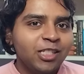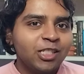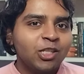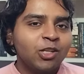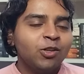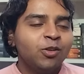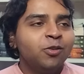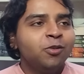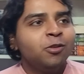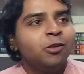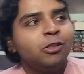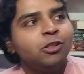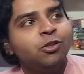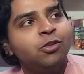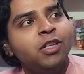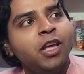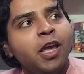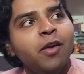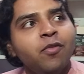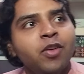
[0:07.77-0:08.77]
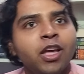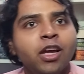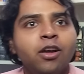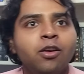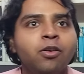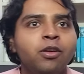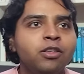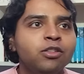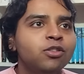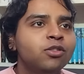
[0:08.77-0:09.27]
so today we are
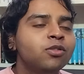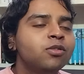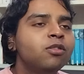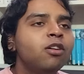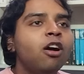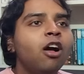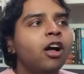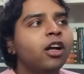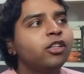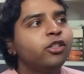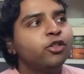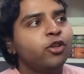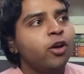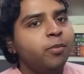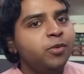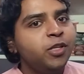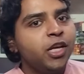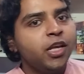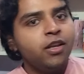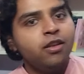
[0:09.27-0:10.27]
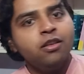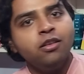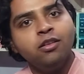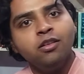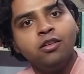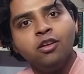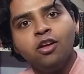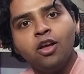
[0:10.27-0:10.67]
going to do a top 10